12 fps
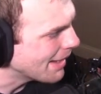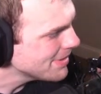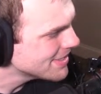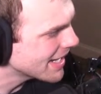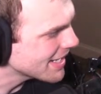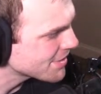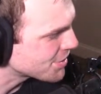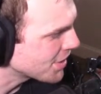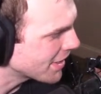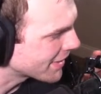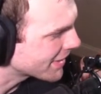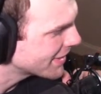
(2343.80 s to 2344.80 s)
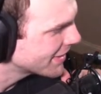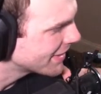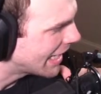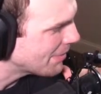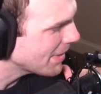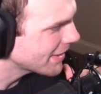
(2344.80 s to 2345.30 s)
been taking Shuck.
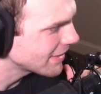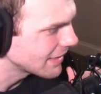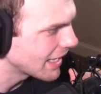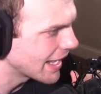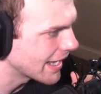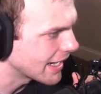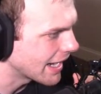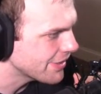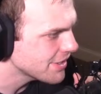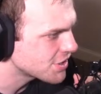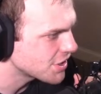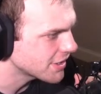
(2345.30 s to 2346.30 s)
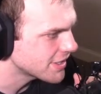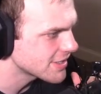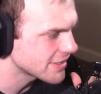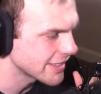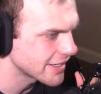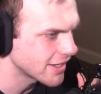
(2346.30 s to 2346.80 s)
I'm not gonna lie. I think Shuck
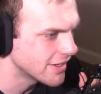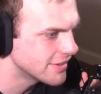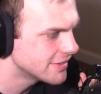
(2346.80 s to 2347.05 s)
is like,